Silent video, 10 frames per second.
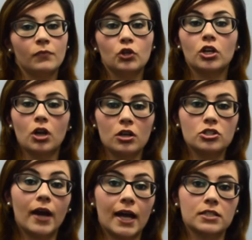You can also
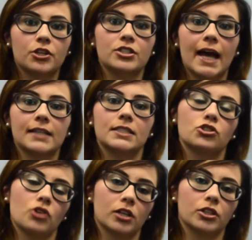ask your tax
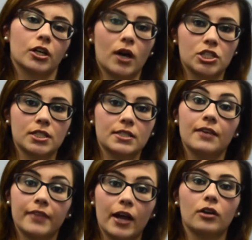instructor questions if
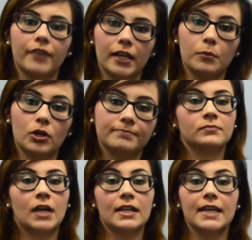they are available.
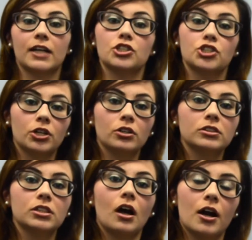Tax
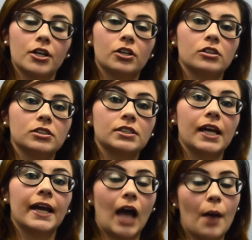journals, articles,
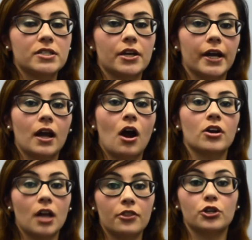and commentary are
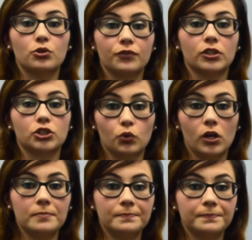another useful tool.
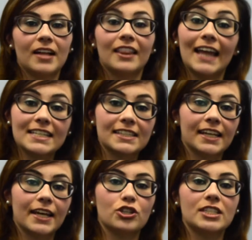
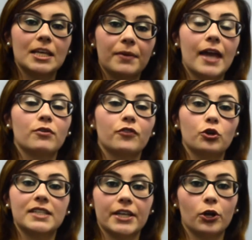Lastly, your CPA review
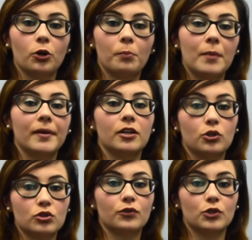material may be a
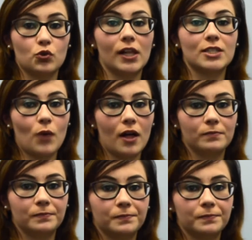useful tool as well.